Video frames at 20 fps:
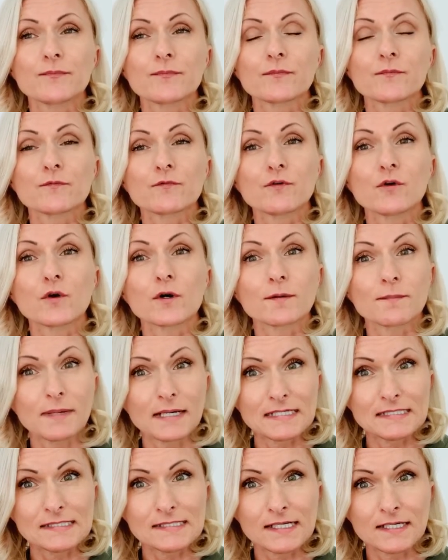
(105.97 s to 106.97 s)
for
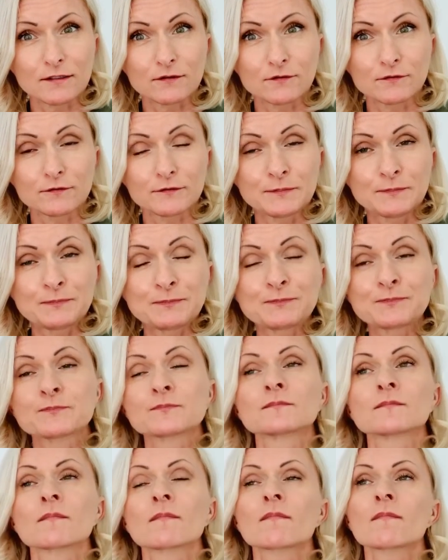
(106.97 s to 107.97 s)
myself.
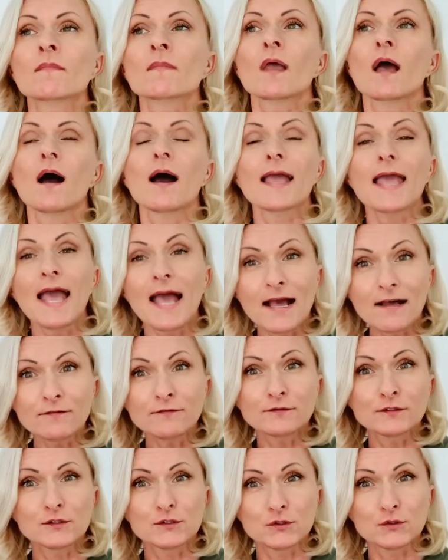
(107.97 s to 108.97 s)
I have
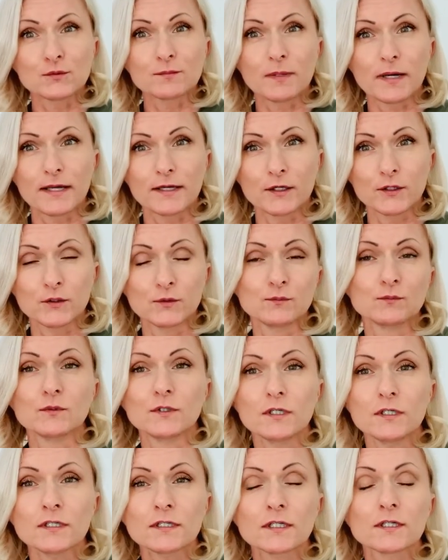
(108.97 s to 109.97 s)
to do my
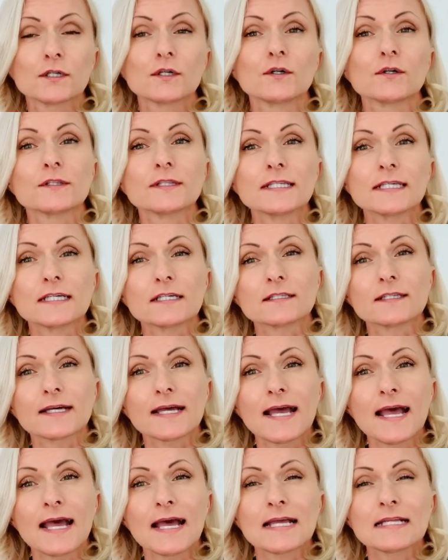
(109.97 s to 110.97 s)
homework, on the other
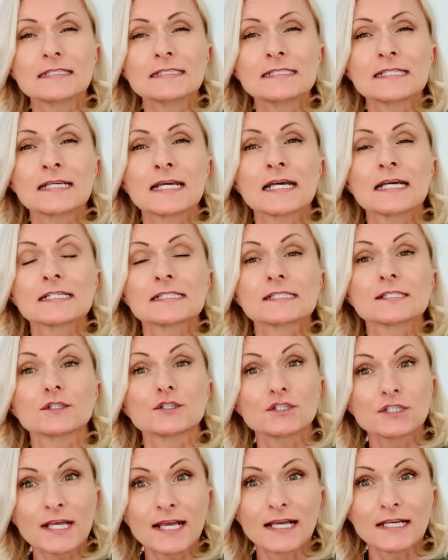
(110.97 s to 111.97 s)
hand,
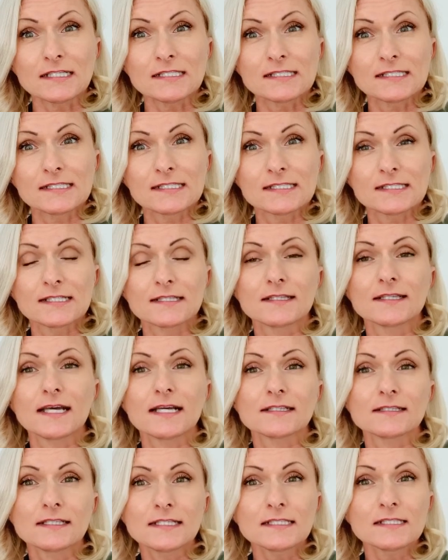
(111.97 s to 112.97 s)
suggests that
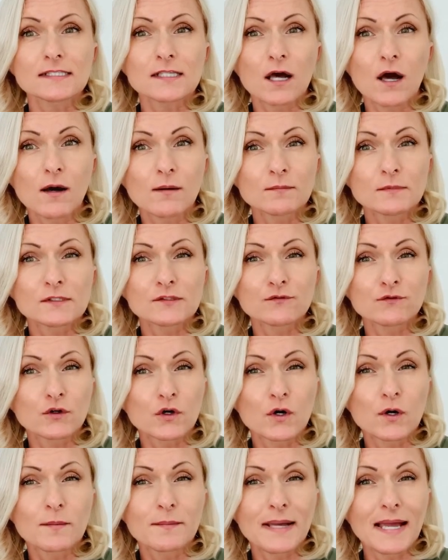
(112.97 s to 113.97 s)
this comes
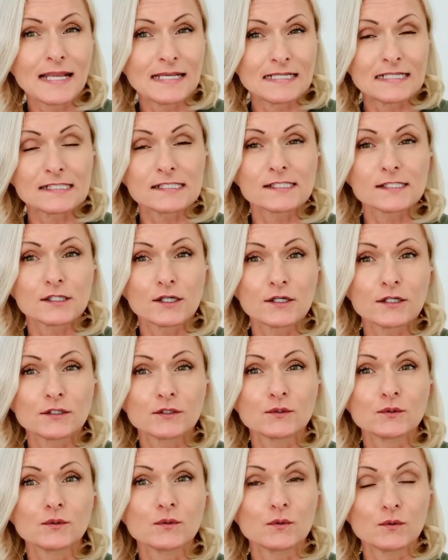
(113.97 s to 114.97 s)
from an
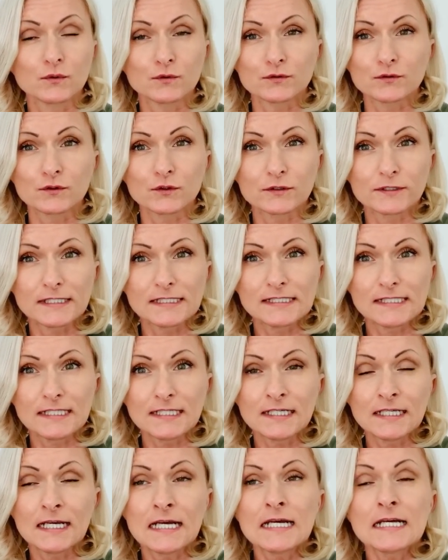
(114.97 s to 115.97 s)
external authority,
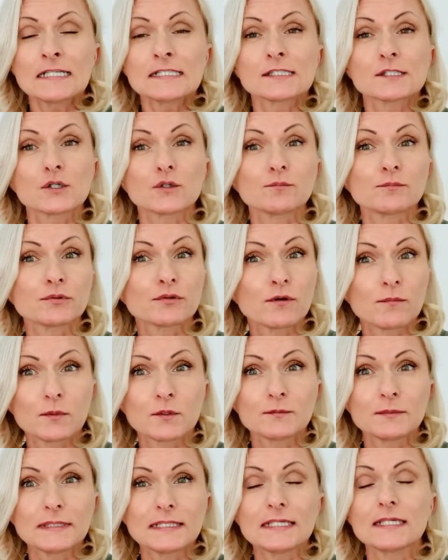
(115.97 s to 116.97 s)
so
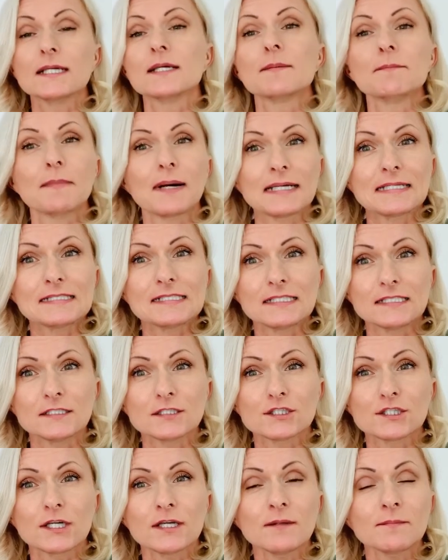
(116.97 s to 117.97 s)
probably my
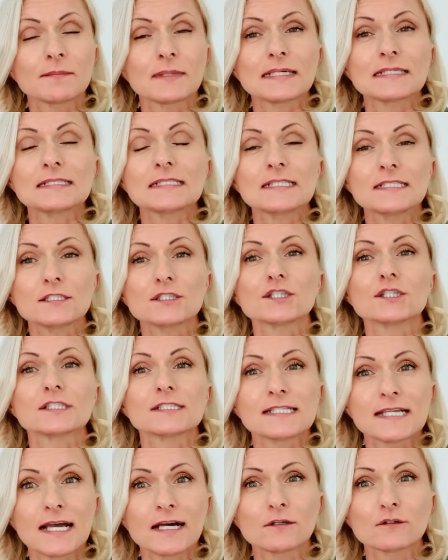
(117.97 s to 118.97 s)
teacher. My teacher
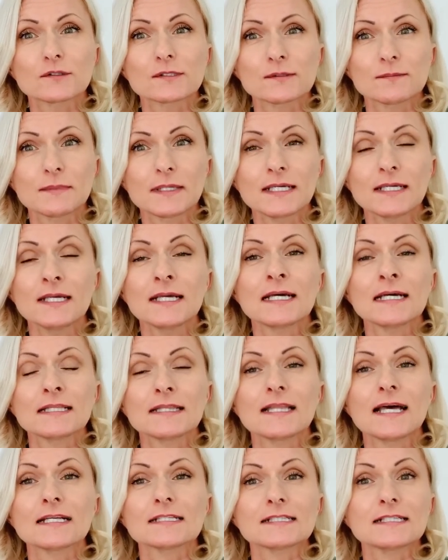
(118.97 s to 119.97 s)
tells me
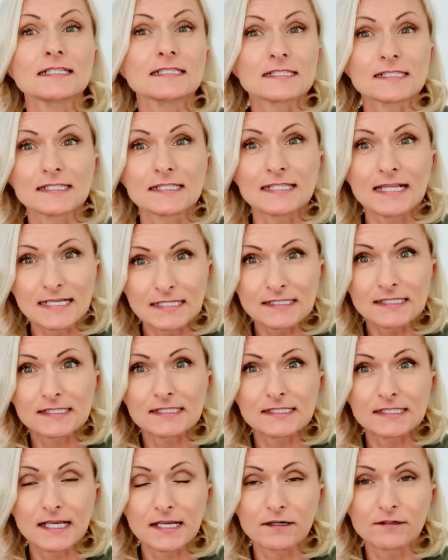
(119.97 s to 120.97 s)
that it's
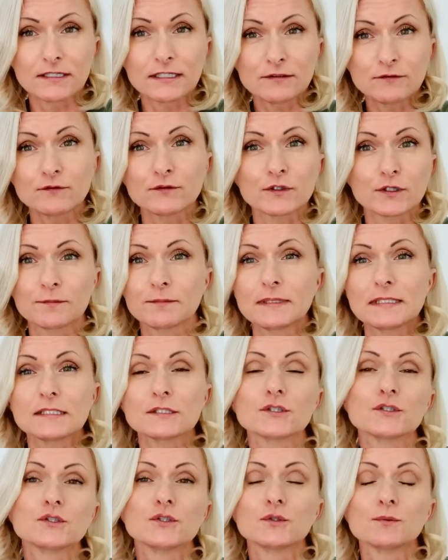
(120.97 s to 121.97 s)
necessary for me to
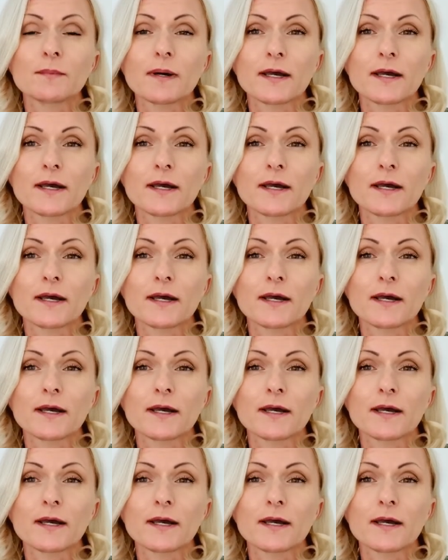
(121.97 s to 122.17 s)
do my